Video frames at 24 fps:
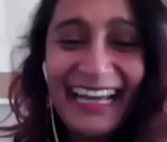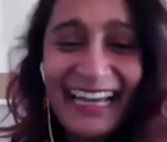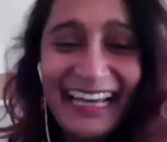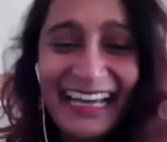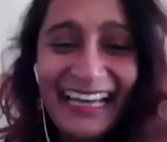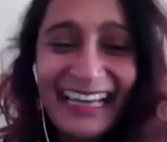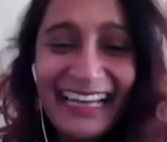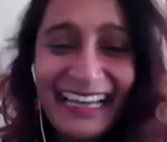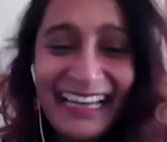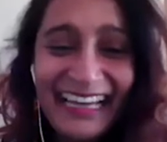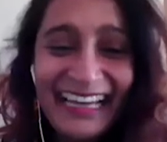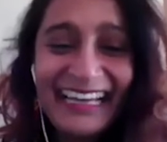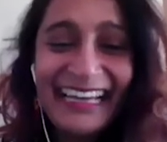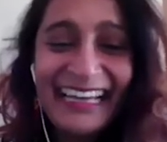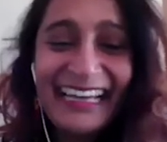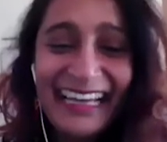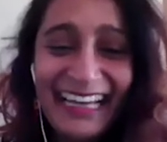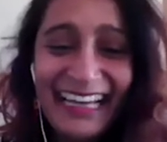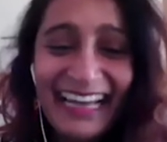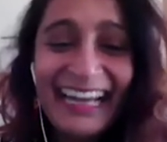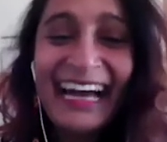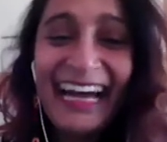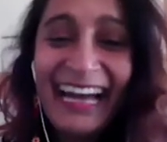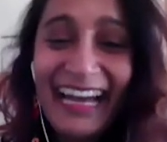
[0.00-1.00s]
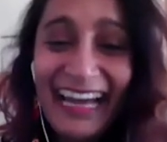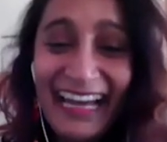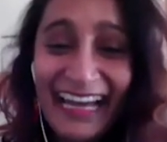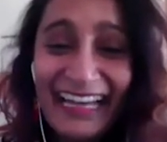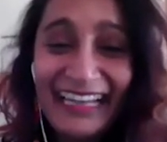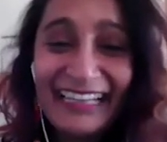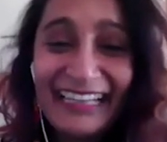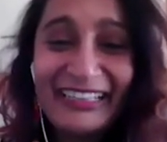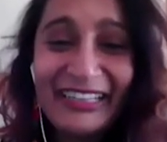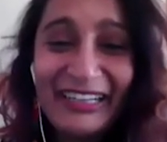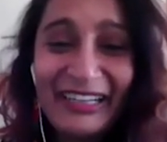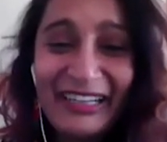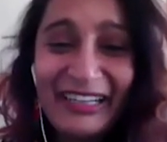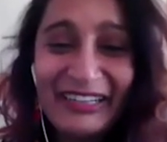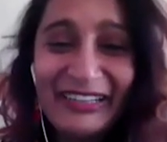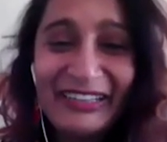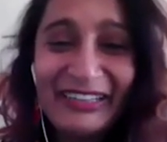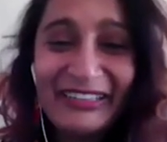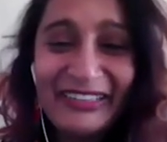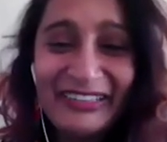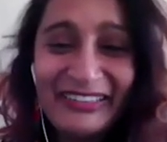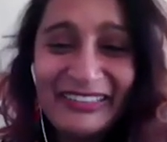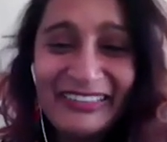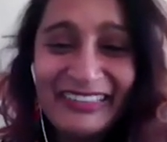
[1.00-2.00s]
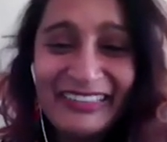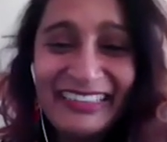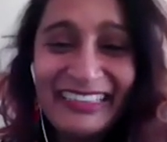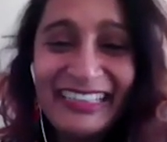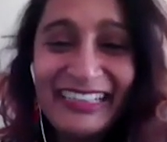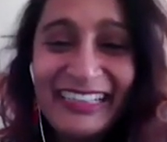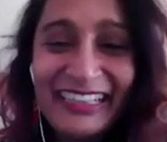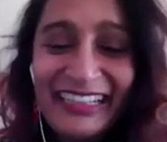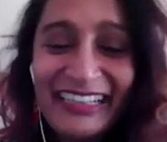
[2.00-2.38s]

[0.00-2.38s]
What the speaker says: know what I mean? Because it will remind you of